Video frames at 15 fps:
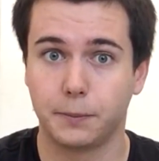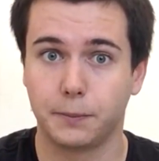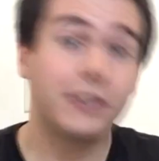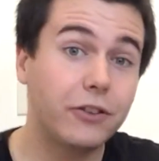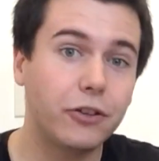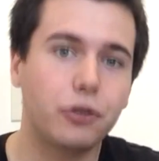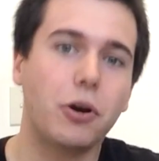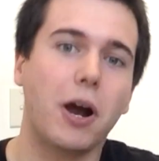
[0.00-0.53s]

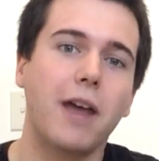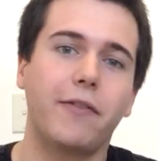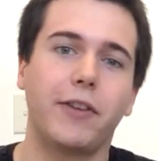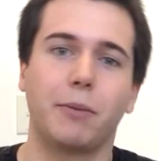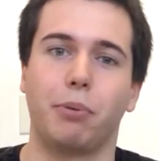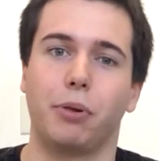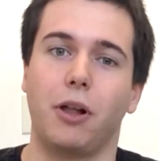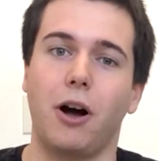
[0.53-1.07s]
See, the
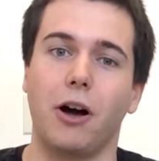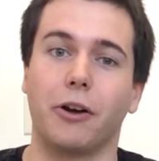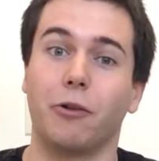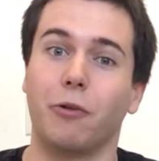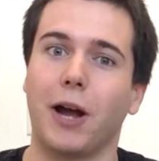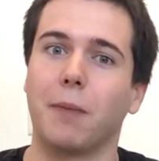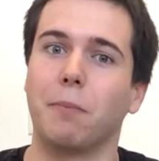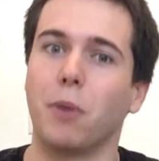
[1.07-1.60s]
driving plot
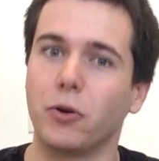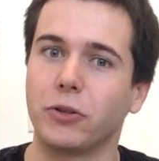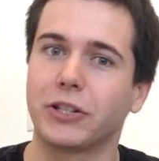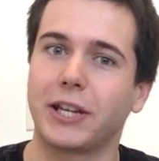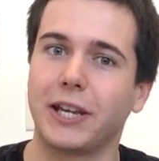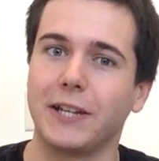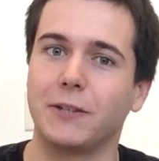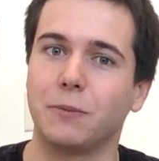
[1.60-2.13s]
around
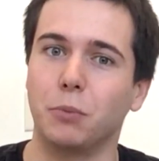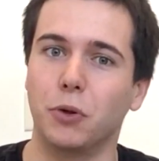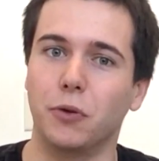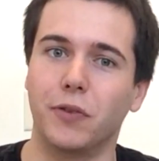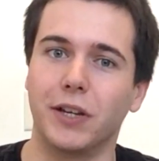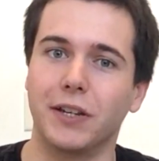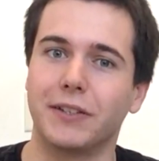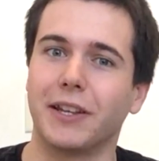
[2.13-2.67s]
most kids'
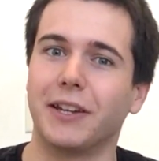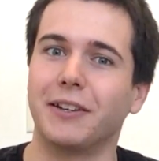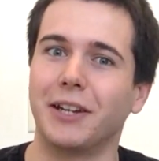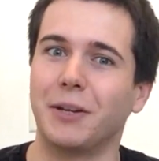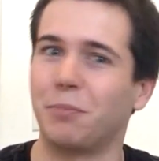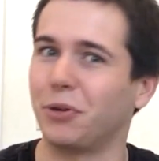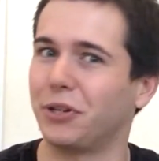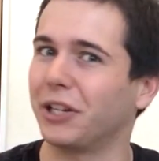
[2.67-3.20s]
movies, and
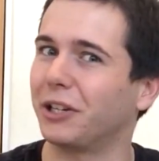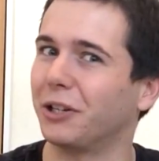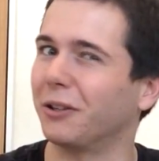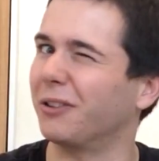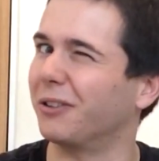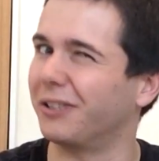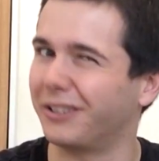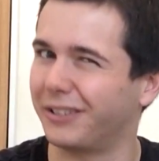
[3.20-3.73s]
in
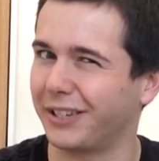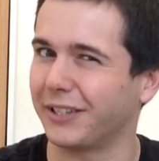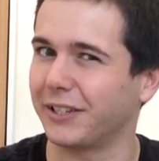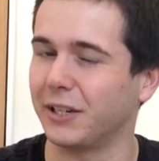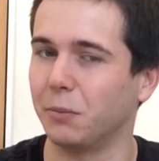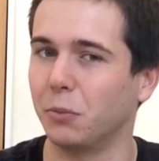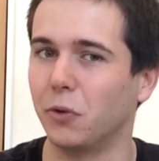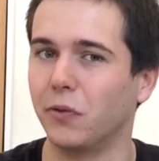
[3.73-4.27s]
particular
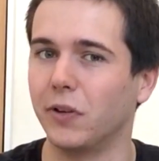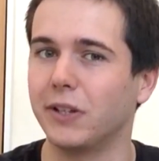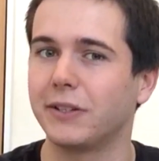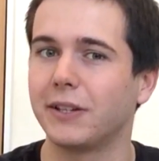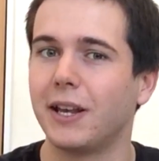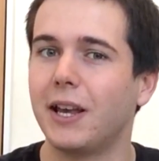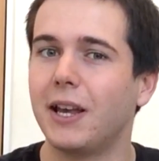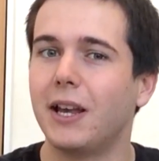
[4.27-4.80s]
Disney
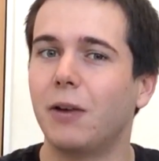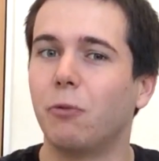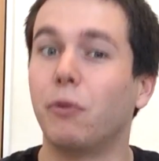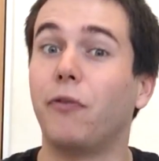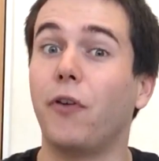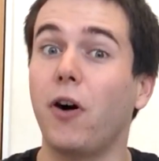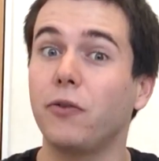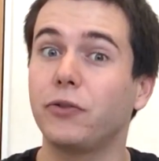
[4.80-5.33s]
movies,
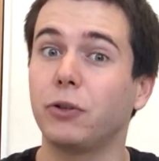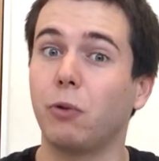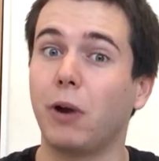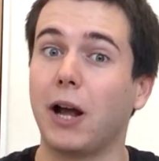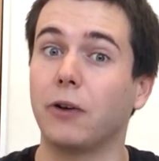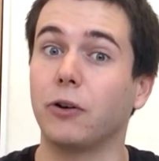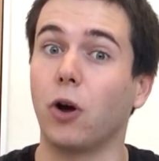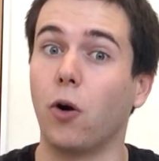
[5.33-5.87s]
revolves
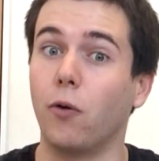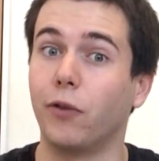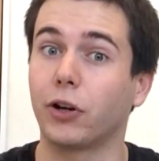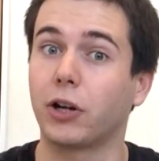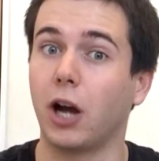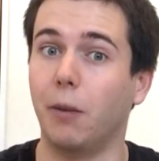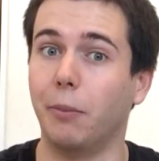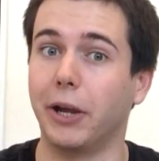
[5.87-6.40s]
around
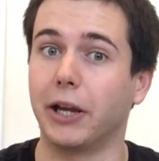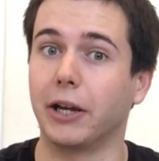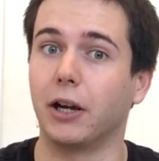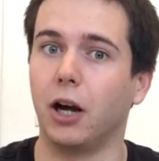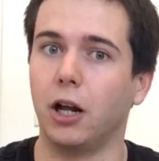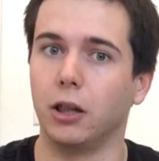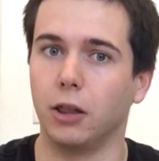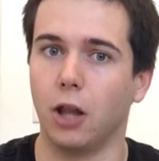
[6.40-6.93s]

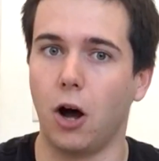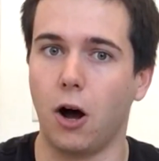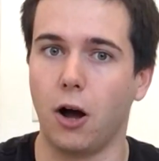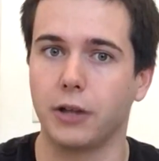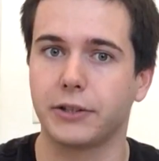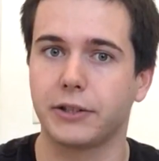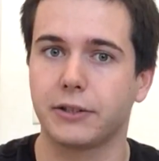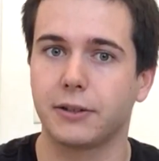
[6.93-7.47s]
overcoming a
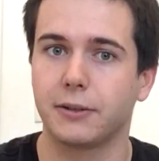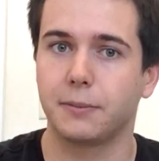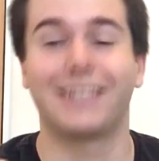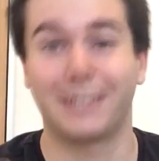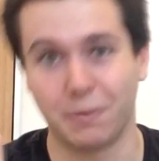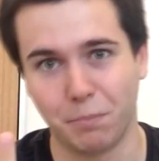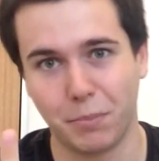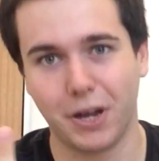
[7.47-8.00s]
loss.
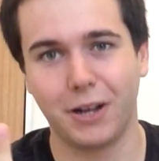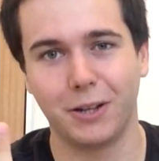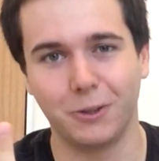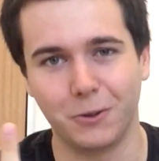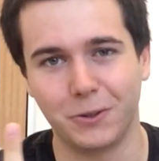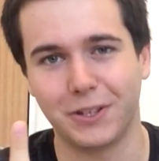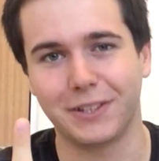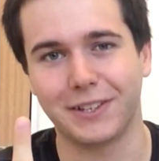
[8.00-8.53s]
Simba
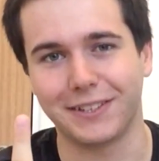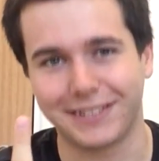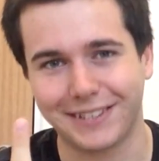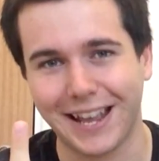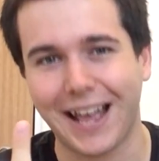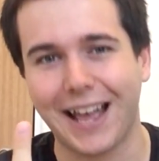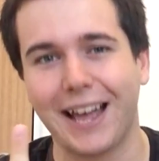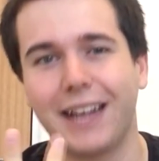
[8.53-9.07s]
loses his
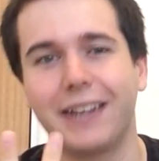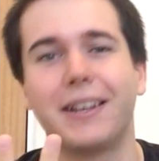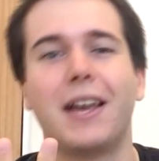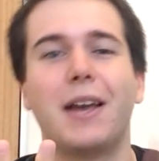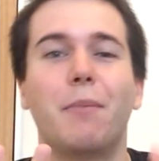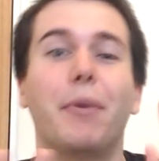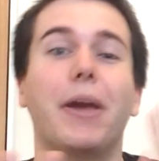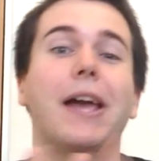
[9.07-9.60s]
dad,
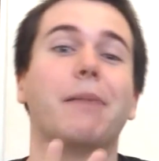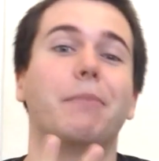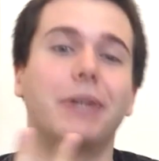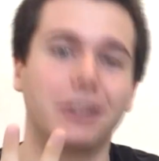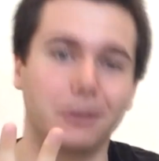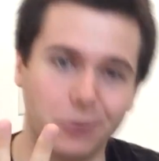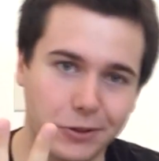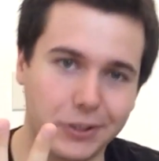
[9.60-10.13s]

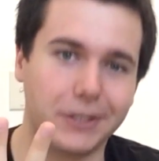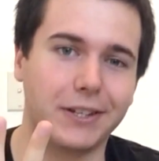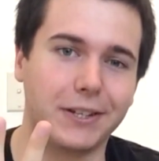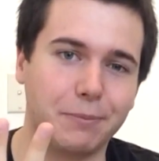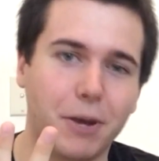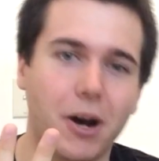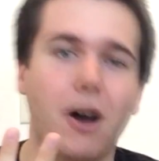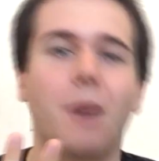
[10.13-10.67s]
Bambi loses
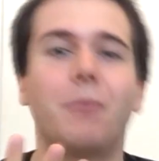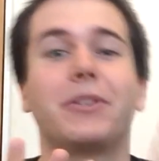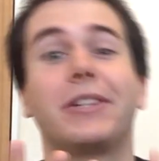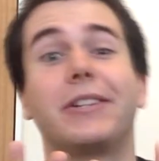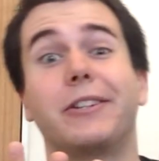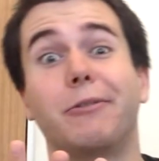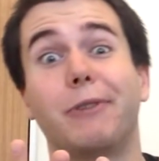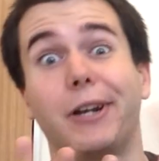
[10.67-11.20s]
his mom,
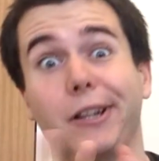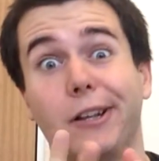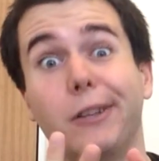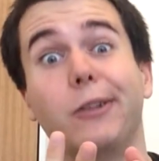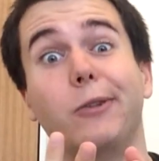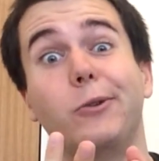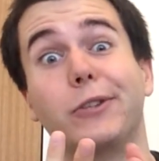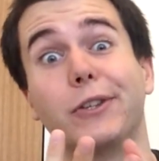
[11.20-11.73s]
Cinderella
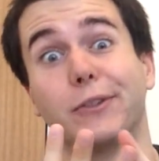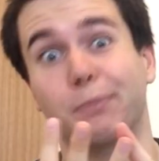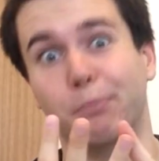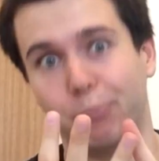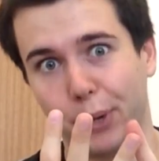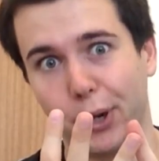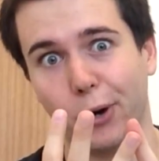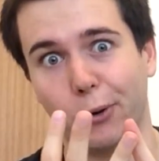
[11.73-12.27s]
loses
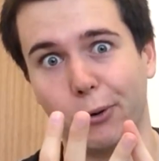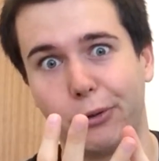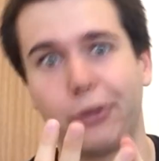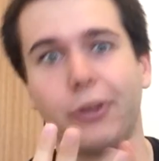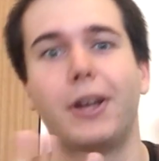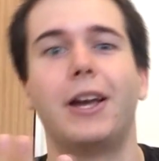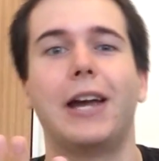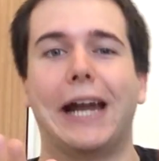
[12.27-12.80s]

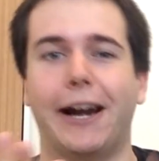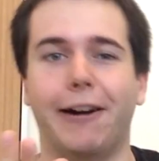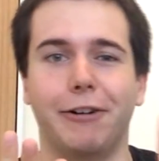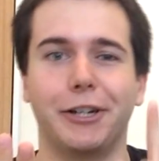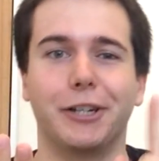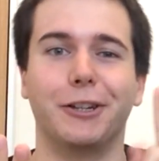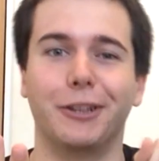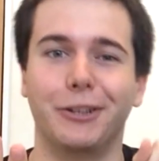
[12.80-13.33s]
both,
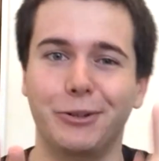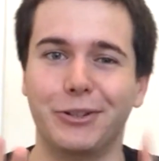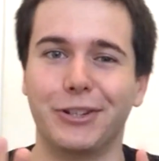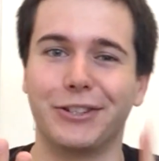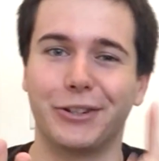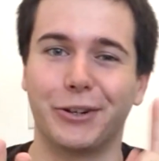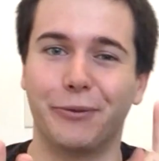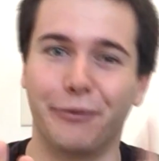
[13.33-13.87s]
Ariel
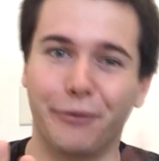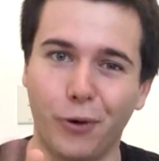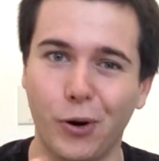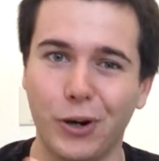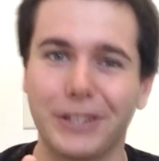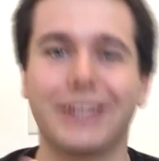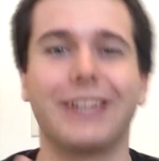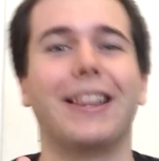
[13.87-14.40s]
loses her
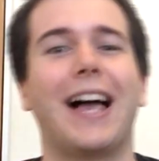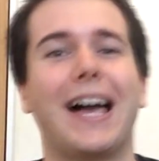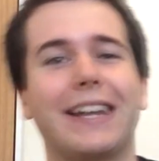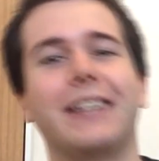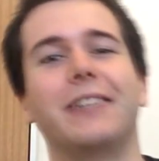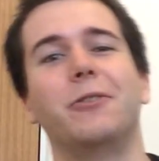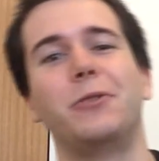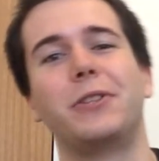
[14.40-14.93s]
voice,
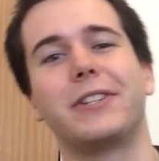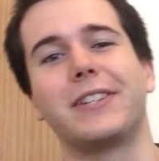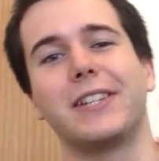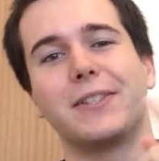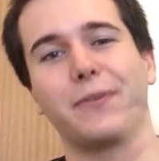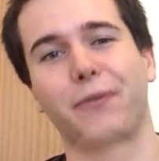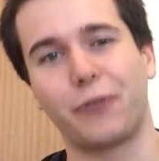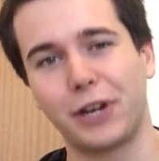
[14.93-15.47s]
Aladdin loses
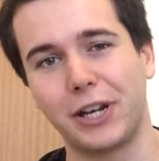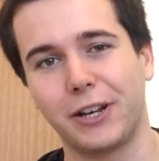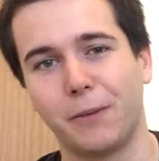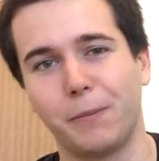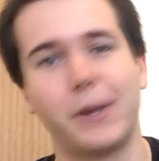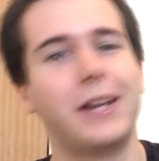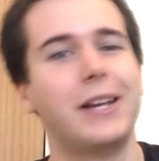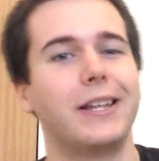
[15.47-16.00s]
his
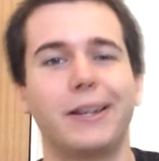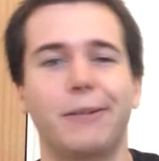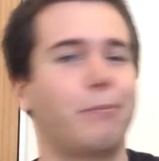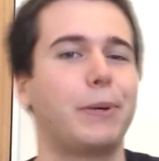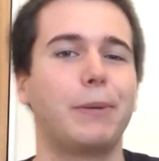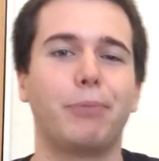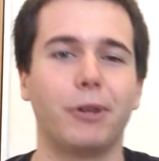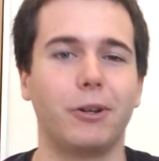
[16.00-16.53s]
freedom, and
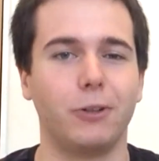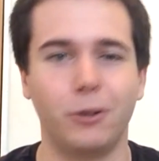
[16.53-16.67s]
people are